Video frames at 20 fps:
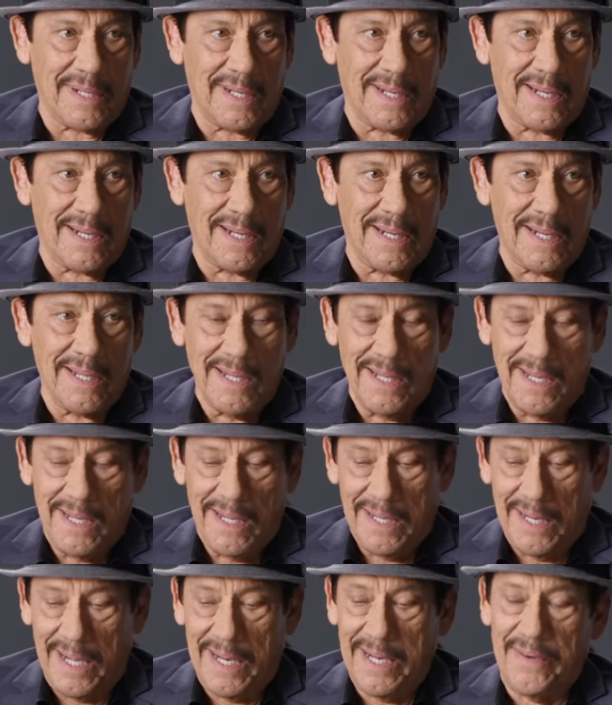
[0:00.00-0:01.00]
And
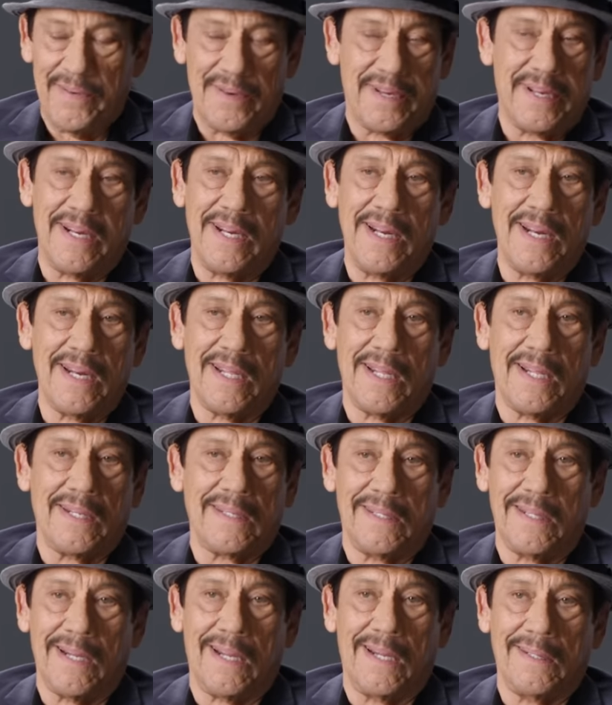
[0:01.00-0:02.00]
I never did any of that
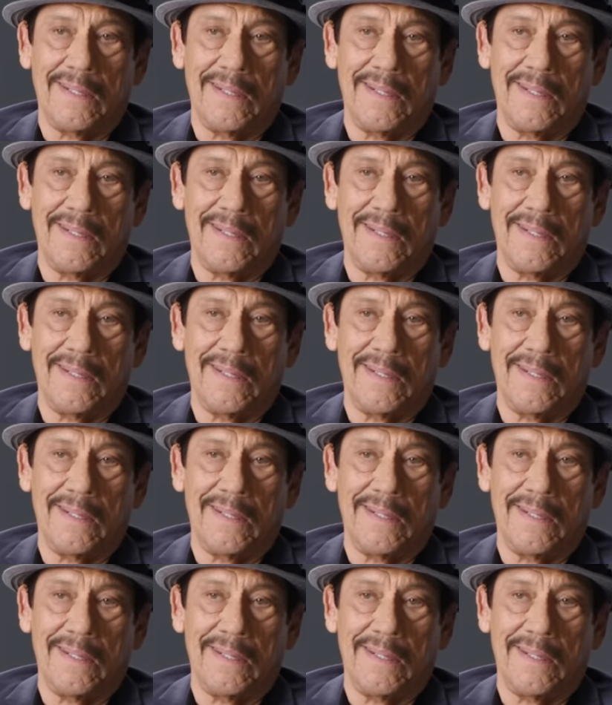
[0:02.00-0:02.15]
shit.